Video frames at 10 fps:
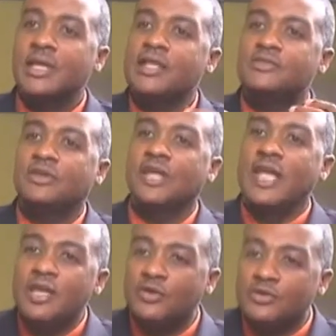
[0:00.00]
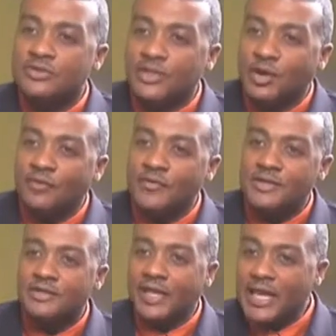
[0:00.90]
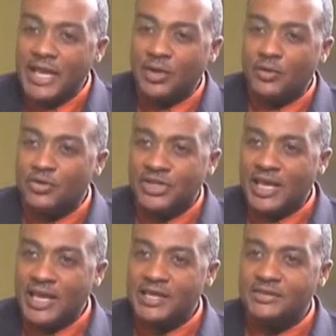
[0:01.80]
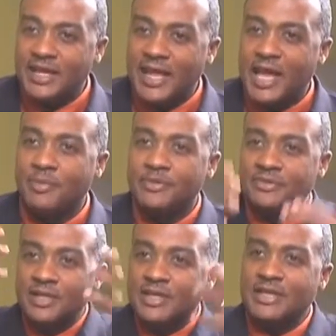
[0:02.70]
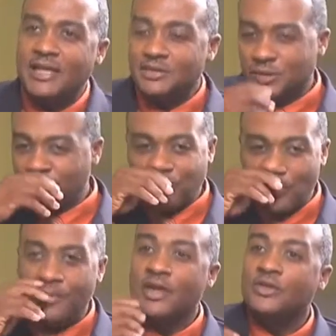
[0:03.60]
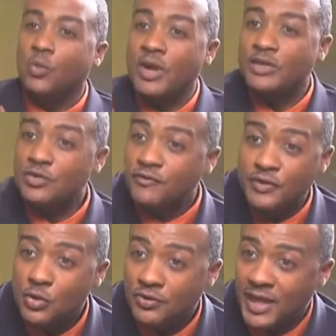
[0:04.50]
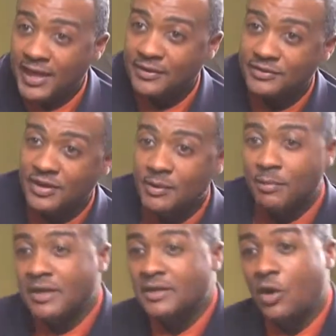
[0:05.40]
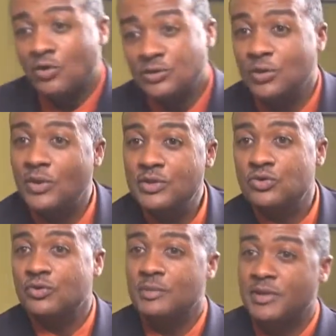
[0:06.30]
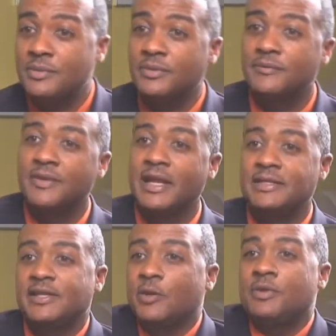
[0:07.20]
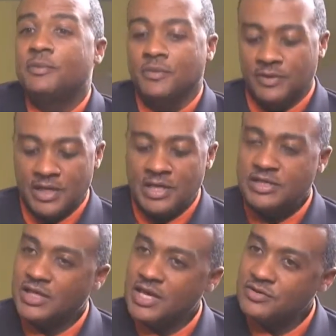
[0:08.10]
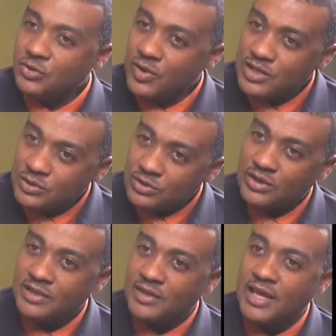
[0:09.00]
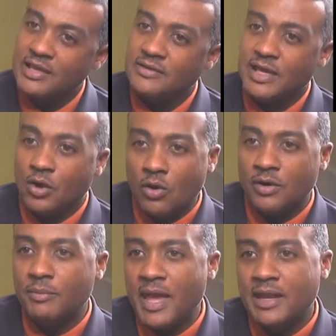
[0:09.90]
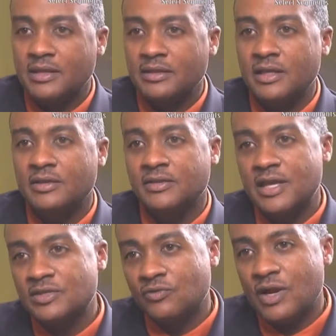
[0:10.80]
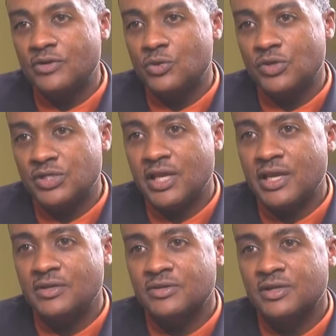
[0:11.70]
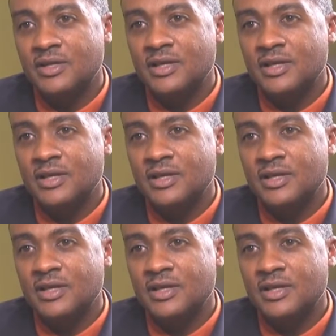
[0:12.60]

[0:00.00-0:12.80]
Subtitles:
It's an inner self. It's an inner change that happens not just from the way you view things, but also the way you treat people. And I tell people, change the way you look at things, and automatically the things around you will change.